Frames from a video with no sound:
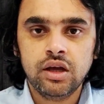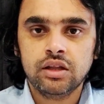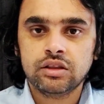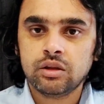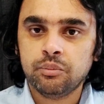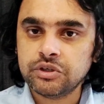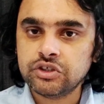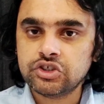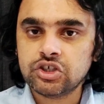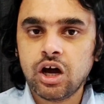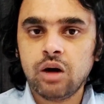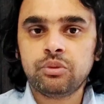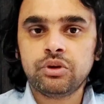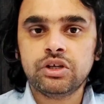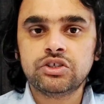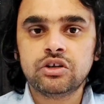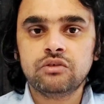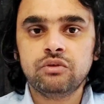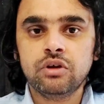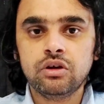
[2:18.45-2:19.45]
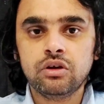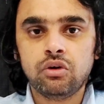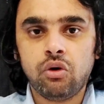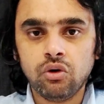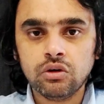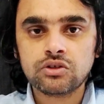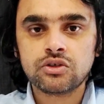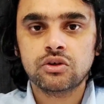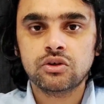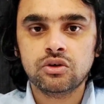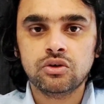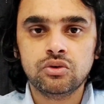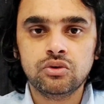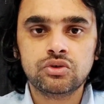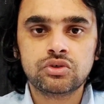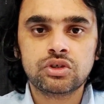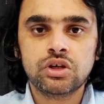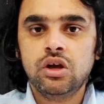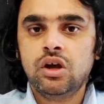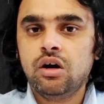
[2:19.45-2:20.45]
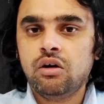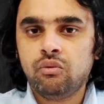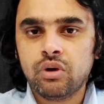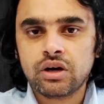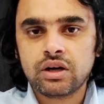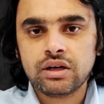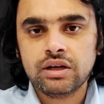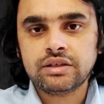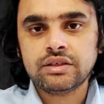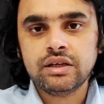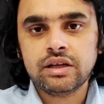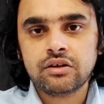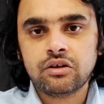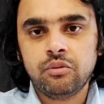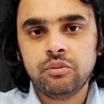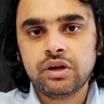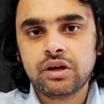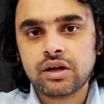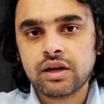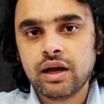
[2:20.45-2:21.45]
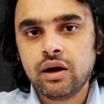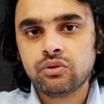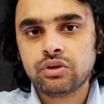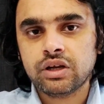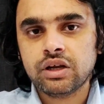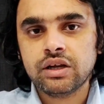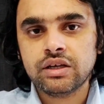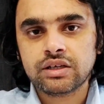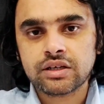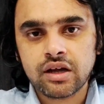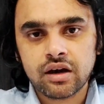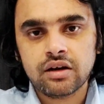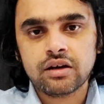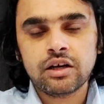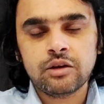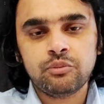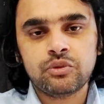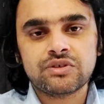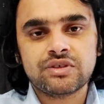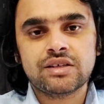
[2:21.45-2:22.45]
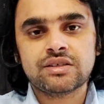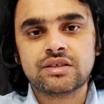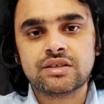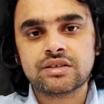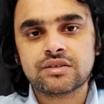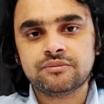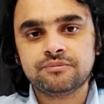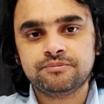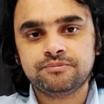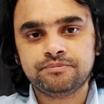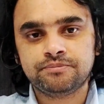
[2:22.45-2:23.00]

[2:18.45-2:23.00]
The Punjab region will also lose what little economic clout it currently possesses.